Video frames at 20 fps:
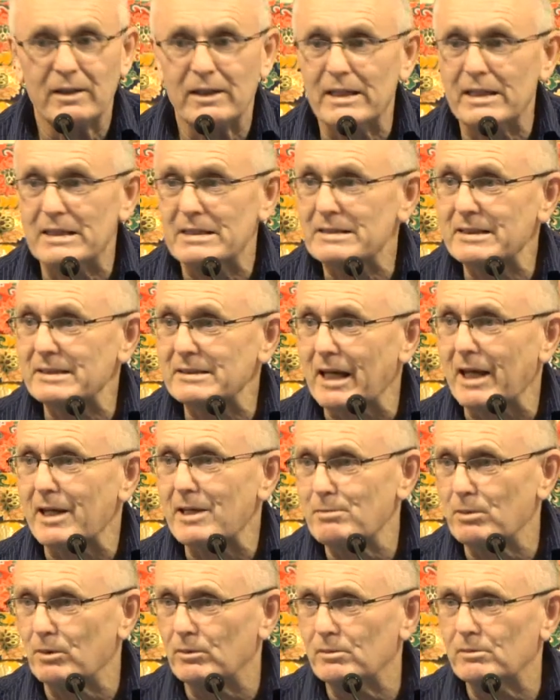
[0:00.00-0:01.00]
is a
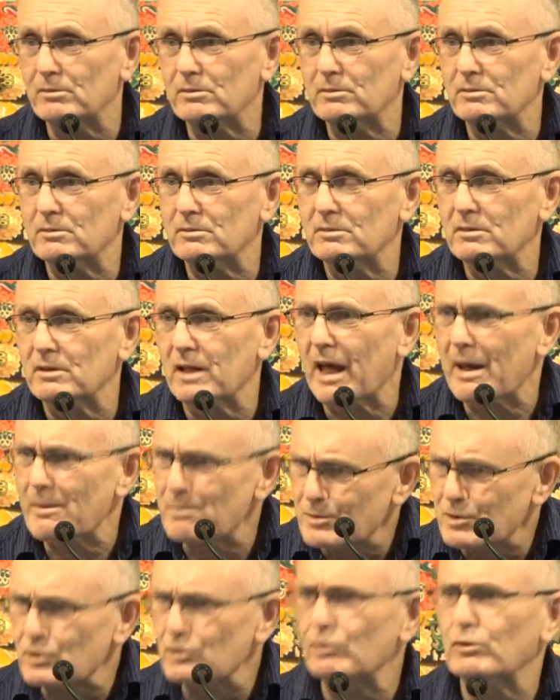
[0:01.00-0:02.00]
table.
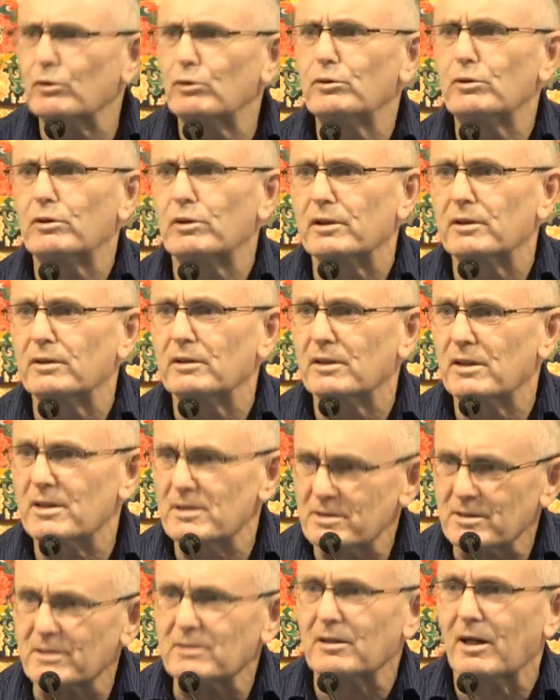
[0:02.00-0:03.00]
Absolutely,
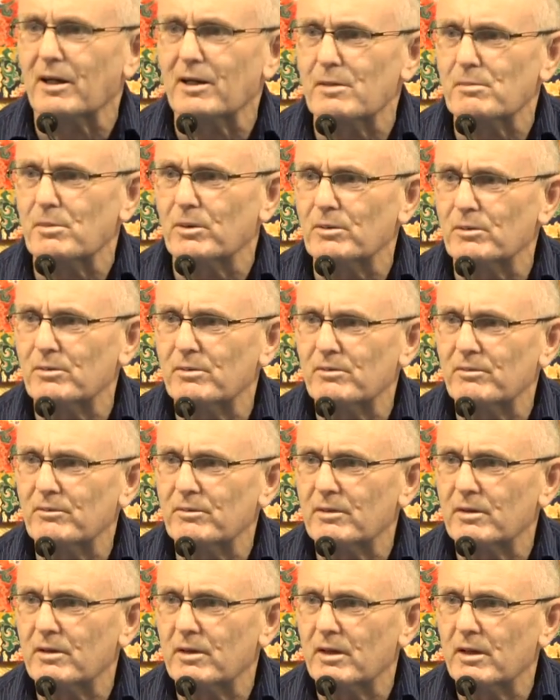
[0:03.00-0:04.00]
it's a table.
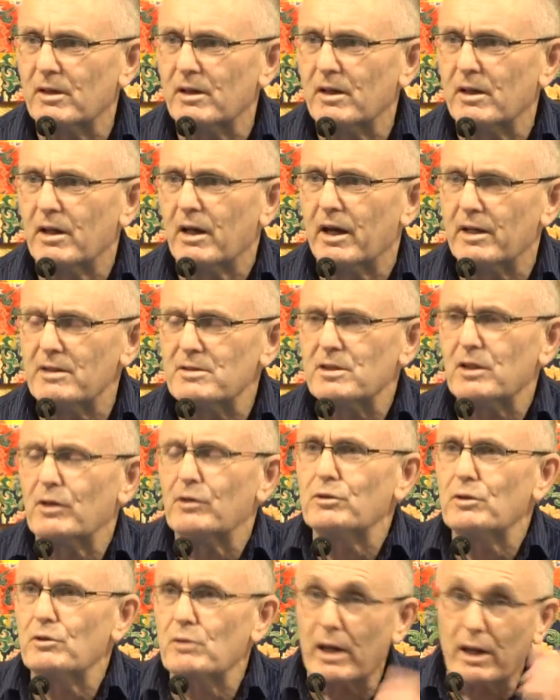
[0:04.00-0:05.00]
And so
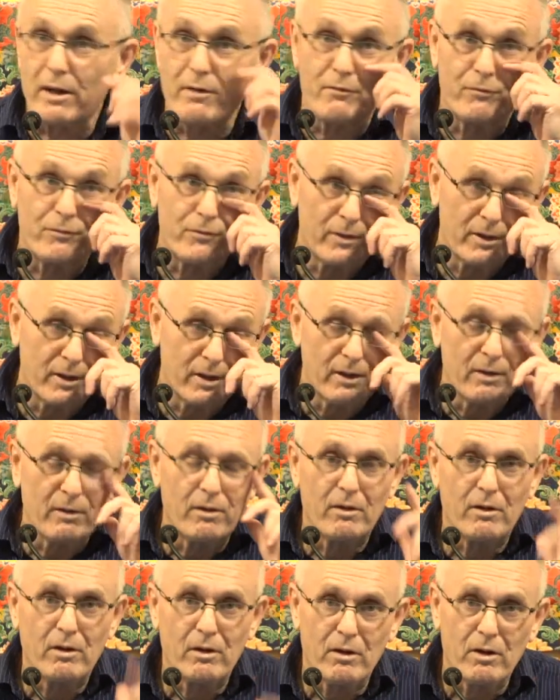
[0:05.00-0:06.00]
you have
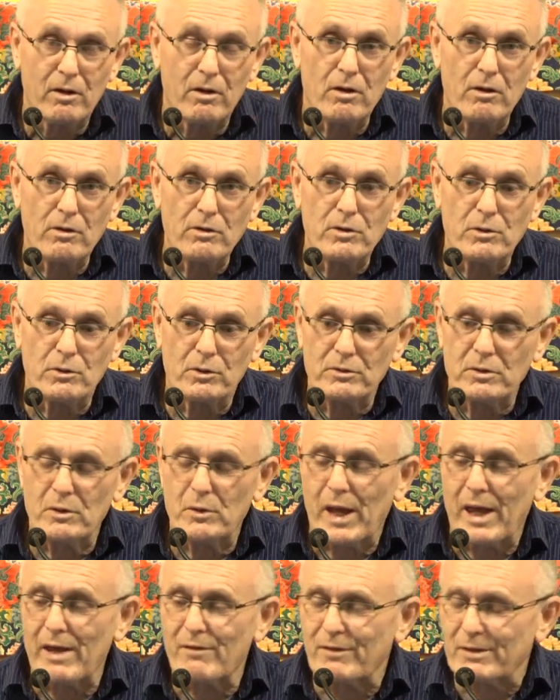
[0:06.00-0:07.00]

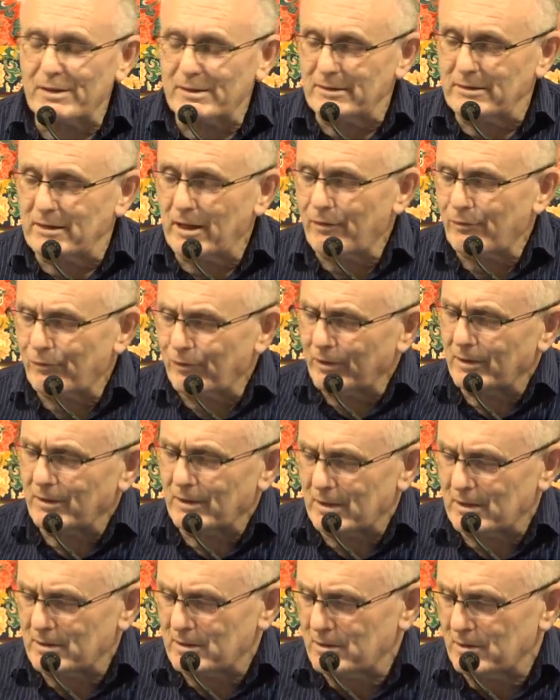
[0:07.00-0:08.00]
a
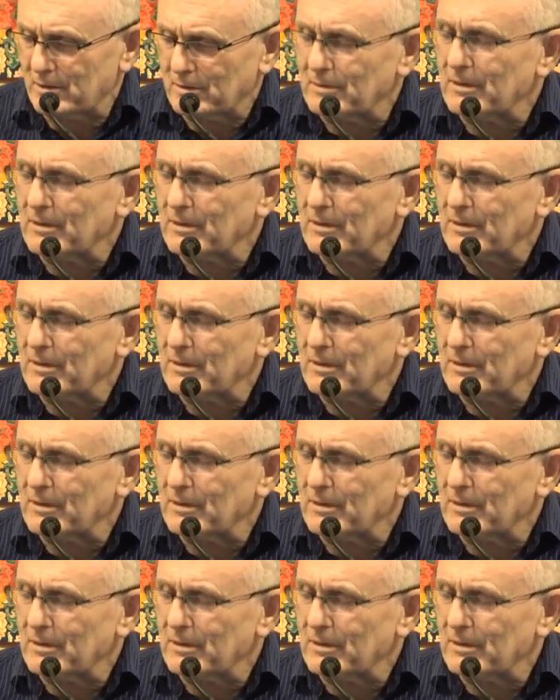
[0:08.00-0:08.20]
definiteness